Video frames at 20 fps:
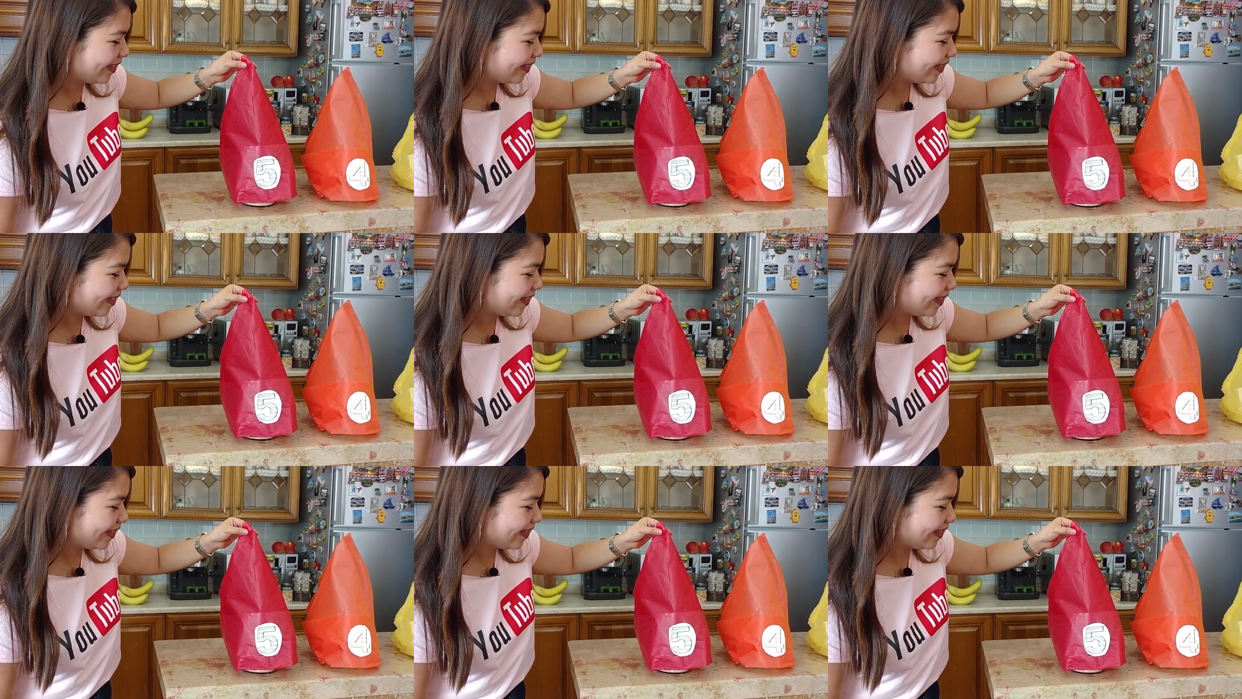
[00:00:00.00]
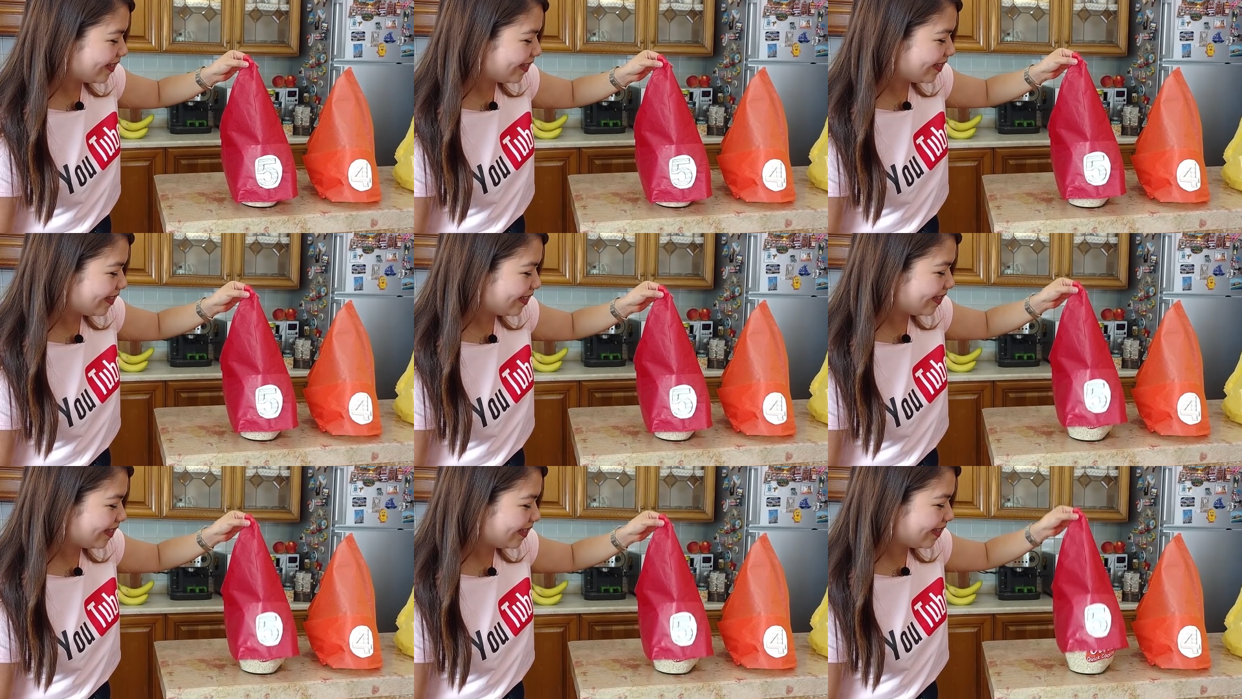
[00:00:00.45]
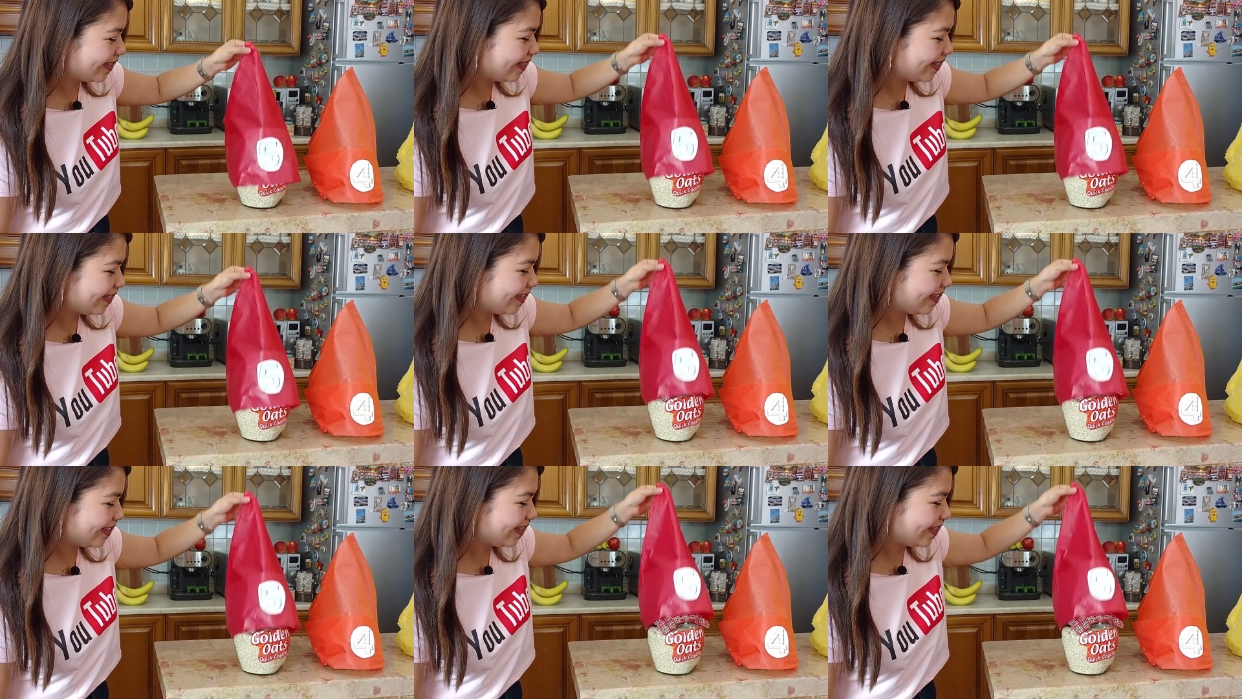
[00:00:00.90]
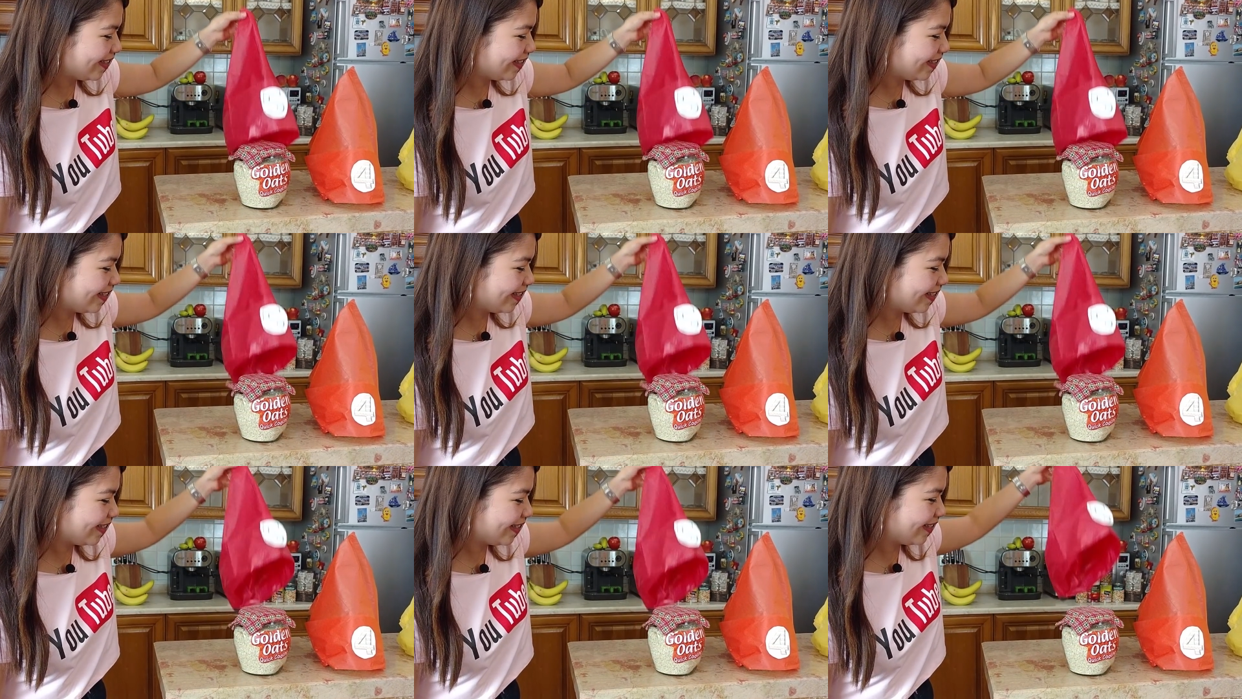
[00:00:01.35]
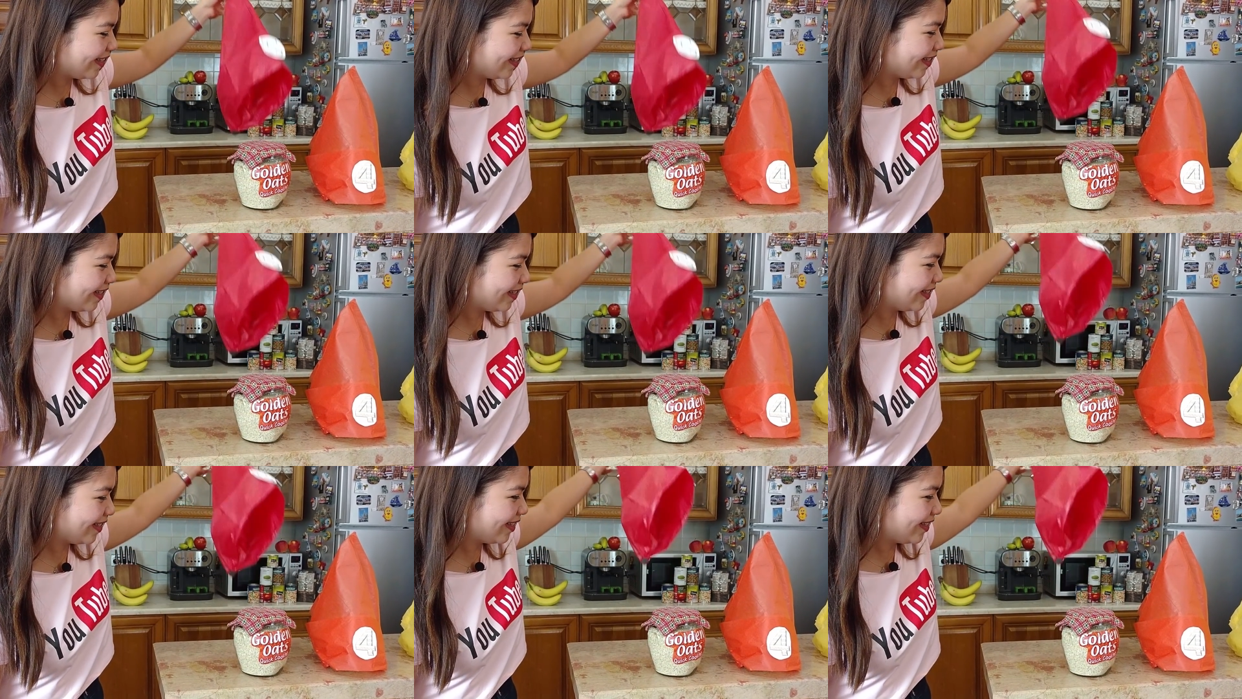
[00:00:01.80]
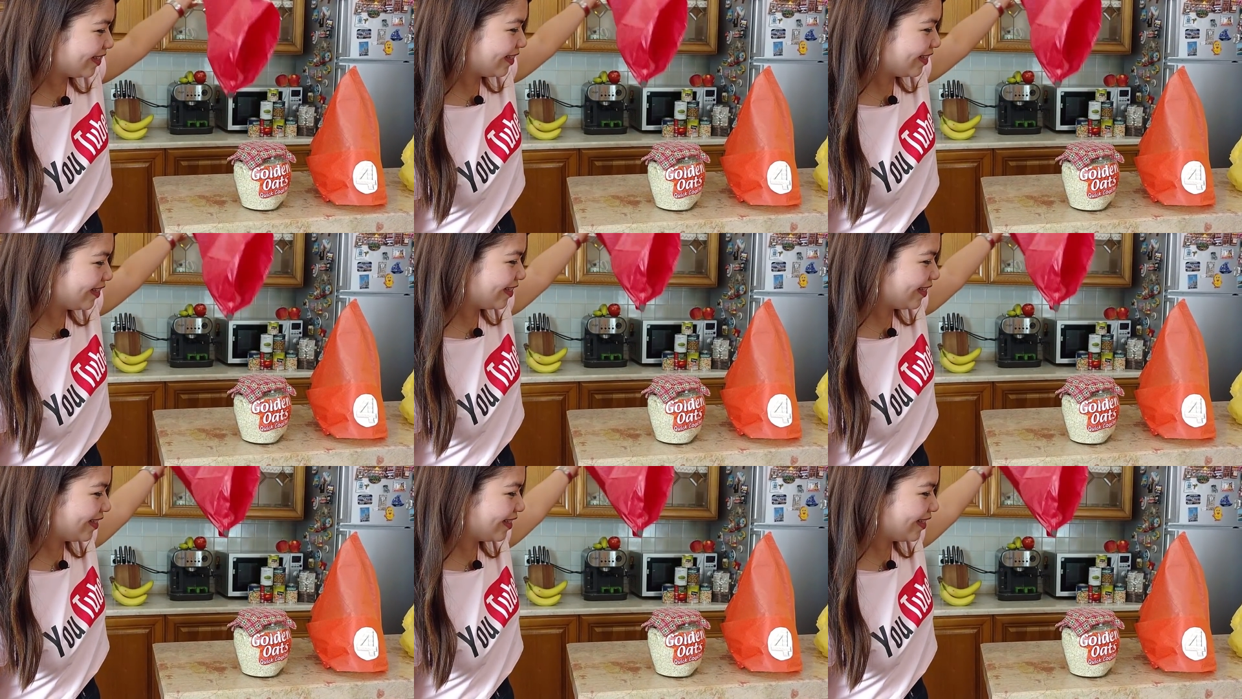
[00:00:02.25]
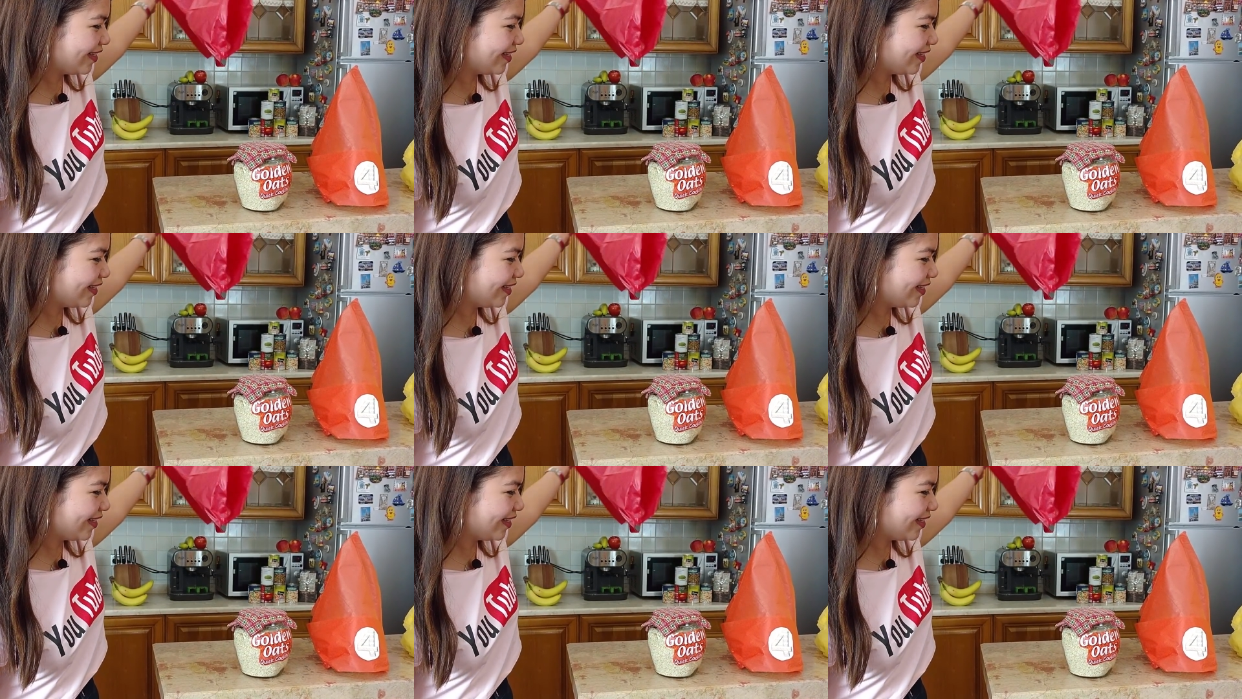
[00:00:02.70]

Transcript: (no one is talking)